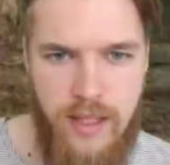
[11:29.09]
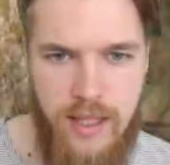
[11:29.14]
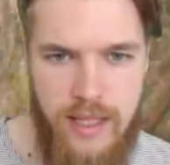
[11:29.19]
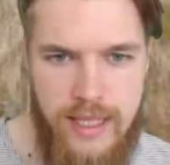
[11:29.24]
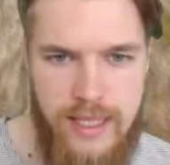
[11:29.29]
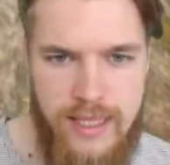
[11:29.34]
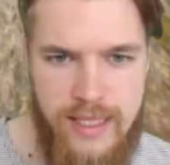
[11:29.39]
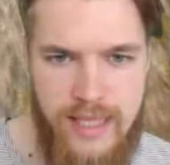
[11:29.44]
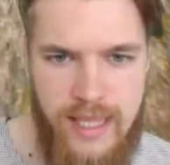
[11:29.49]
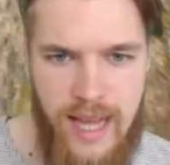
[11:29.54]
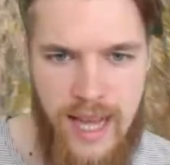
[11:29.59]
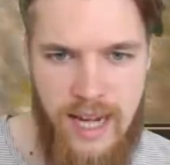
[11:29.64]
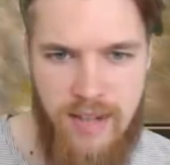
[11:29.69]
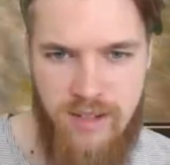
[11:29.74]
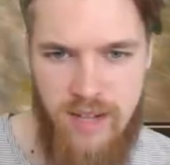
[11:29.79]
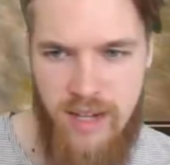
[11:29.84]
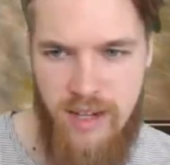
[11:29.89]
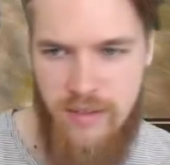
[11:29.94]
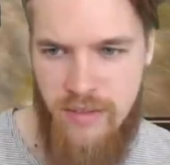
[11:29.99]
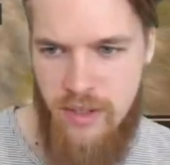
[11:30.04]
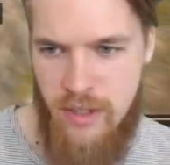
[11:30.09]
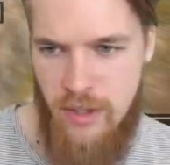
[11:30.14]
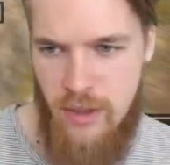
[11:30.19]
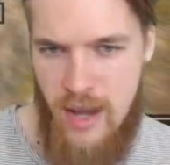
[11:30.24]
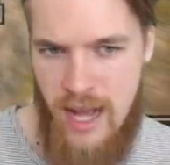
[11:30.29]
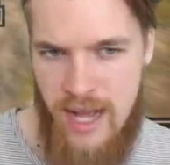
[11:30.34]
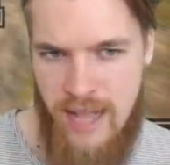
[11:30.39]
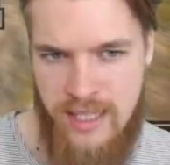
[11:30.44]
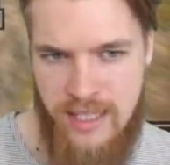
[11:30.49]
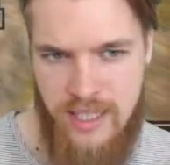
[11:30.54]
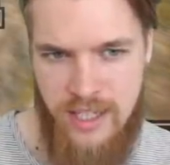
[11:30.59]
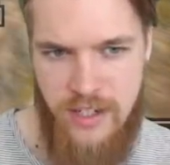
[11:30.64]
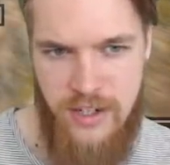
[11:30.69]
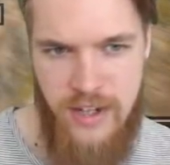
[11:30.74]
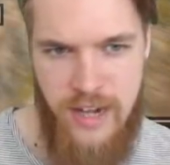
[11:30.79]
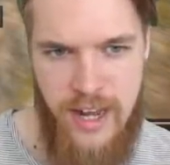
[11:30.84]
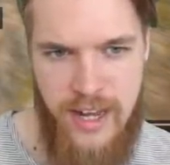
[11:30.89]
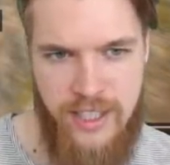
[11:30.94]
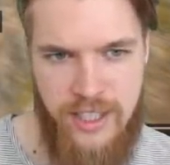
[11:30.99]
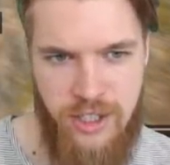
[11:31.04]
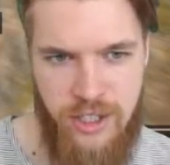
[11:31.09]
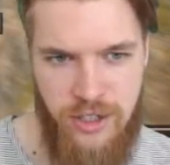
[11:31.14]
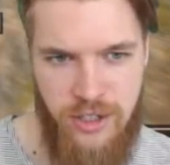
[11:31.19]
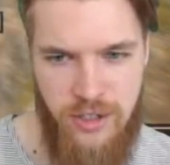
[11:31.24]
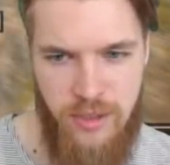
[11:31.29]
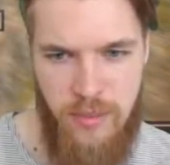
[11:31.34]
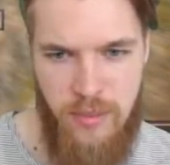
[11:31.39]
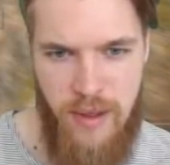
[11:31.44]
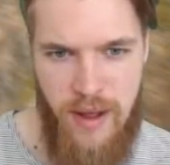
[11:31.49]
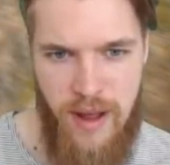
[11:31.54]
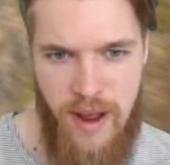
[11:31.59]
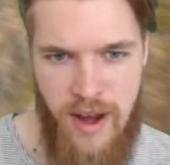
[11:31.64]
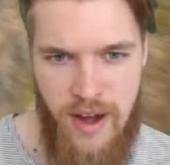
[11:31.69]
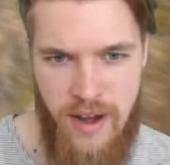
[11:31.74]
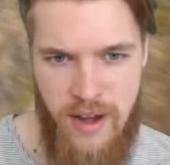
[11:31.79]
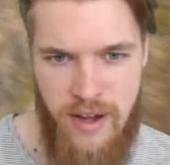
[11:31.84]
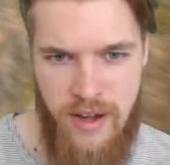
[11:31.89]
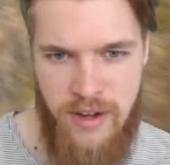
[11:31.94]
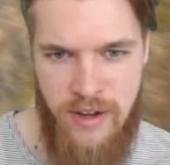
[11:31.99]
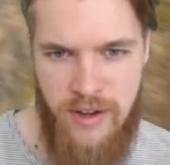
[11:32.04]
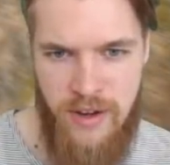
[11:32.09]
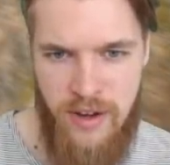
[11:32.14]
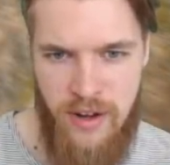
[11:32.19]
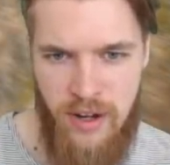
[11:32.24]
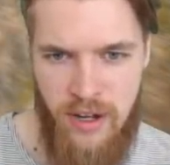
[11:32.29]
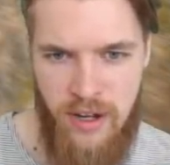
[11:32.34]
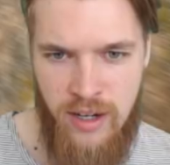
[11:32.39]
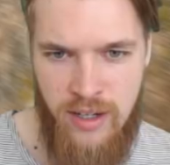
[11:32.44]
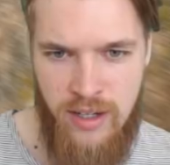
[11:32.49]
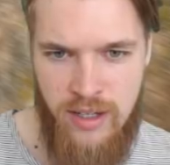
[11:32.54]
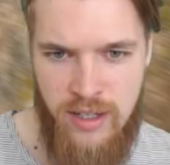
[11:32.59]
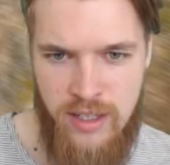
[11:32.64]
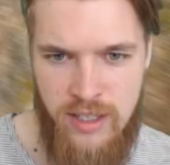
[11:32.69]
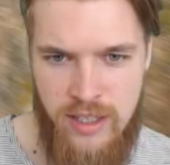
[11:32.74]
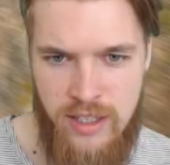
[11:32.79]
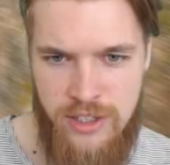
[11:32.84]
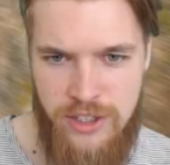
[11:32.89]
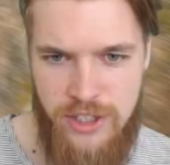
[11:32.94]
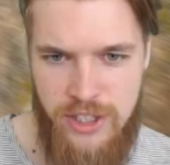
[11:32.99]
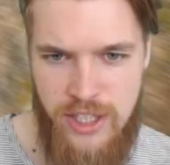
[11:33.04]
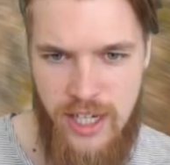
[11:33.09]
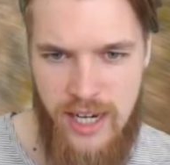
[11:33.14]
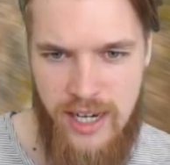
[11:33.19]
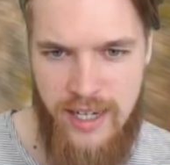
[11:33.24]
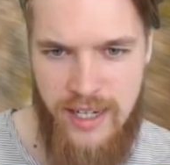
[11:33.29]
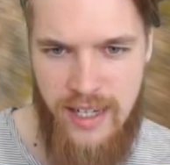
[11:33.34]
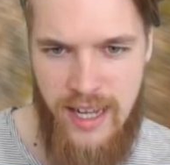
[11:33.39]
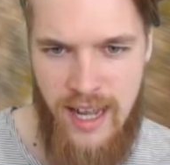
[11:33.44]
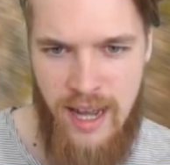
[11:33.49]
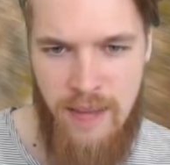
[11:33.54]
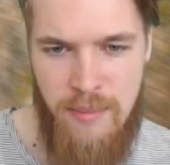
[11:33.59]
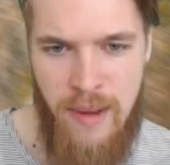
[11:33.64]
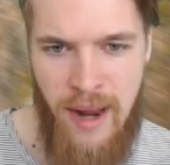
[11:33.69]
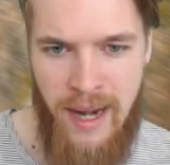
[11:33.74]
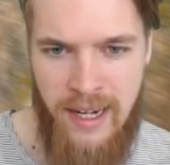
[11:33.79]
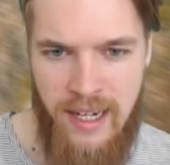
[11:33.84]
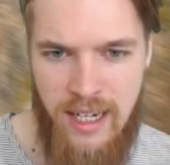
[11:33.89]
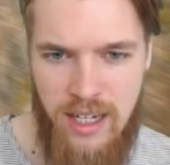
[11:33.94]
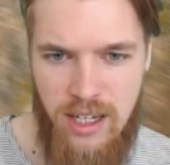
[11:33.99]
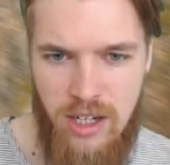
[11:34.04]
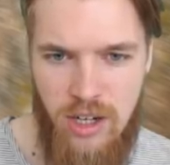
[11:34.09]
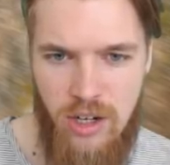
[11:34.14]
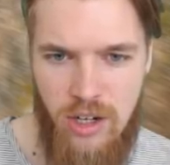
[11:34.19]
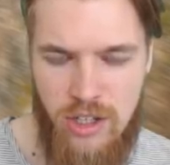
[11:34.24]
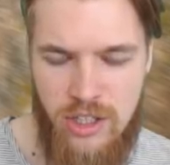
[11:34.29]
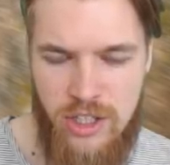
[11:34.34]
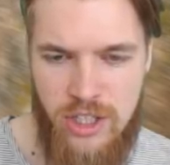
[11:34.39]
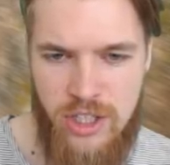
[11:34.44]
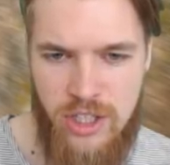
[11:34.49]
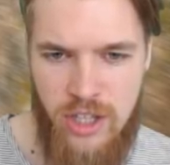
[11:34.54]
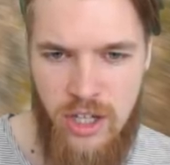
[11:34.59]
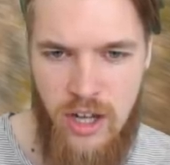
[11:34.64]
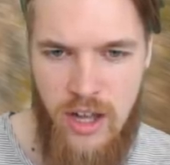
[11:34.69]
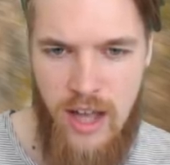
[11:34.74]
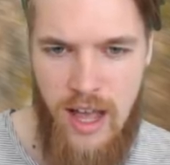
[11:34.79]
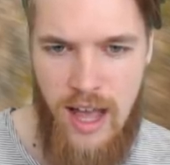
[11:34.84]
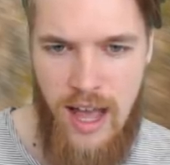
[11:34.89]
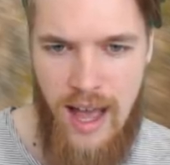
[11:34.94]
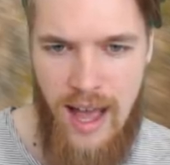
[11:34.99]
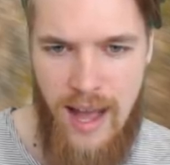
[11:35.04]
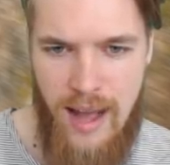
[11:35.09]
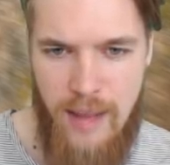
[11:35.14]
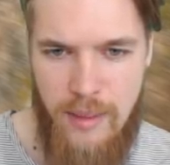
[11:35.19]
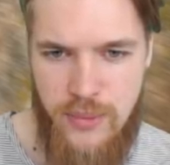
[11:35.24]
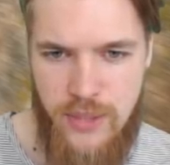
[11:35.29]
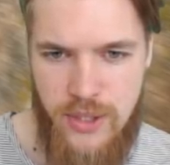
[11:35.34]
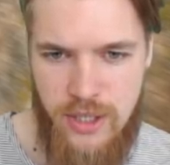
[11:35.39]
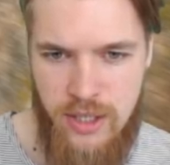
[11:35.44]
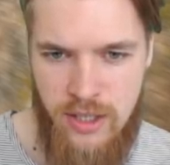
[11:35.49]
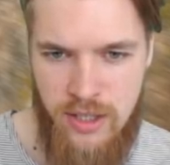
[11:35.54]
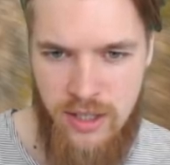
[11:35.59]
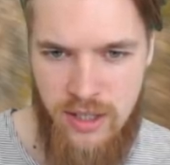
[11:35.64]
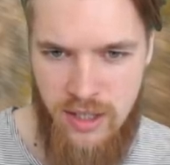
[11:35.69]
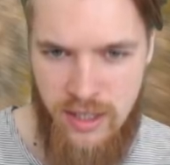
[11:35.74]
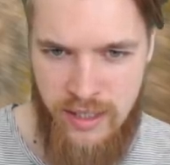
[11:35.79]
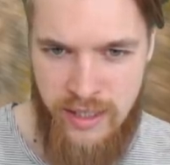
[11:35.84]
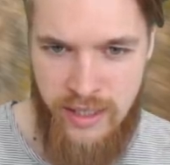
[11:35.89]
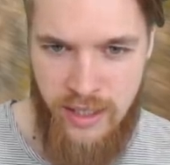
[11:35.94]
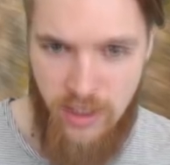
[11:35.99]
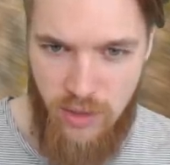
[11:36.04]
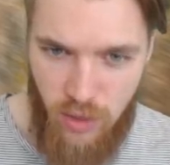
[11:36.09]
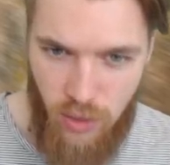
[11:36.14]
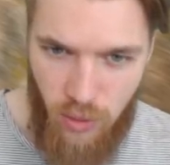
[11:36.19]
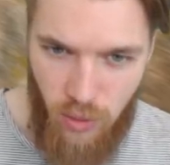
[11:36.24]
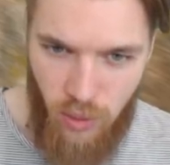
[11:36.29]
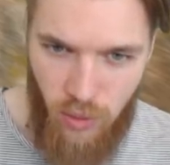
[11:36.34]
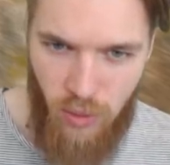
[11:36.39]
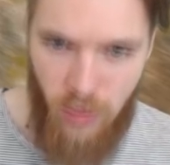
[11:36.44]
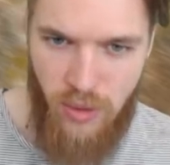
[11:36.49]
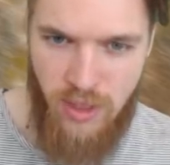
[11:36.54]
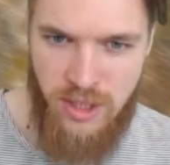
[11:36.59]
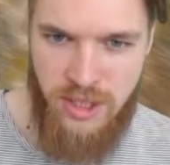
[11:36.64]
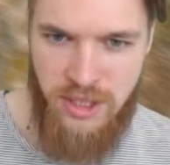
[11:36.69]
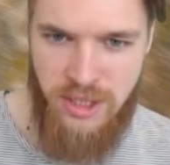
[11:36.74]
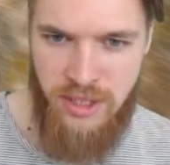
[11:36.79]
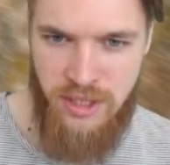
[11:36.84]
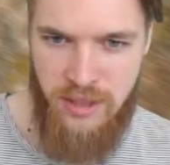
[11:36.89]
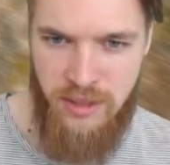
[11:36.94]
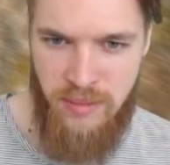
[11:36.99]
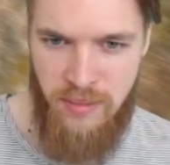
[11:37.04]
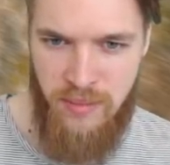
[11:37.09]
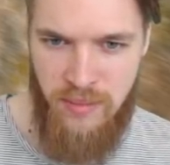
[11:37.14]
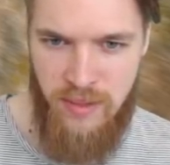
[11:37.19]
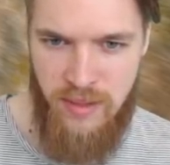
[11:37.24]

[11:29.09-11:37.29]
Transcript: here's the Hagraven who has Nettlebane. Check it out, man. It looks absolutely awesome.